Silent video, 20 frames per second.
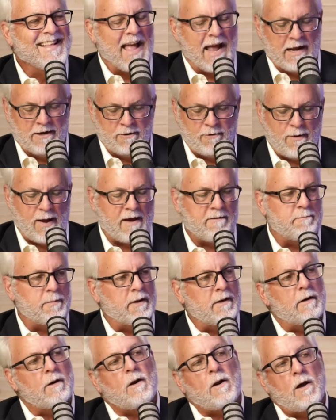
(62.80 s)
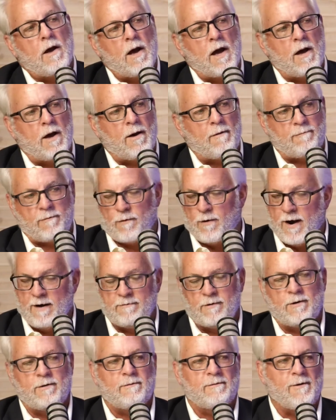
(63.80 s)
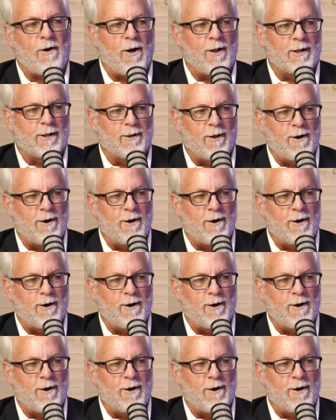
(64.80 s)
you have been forever, all along?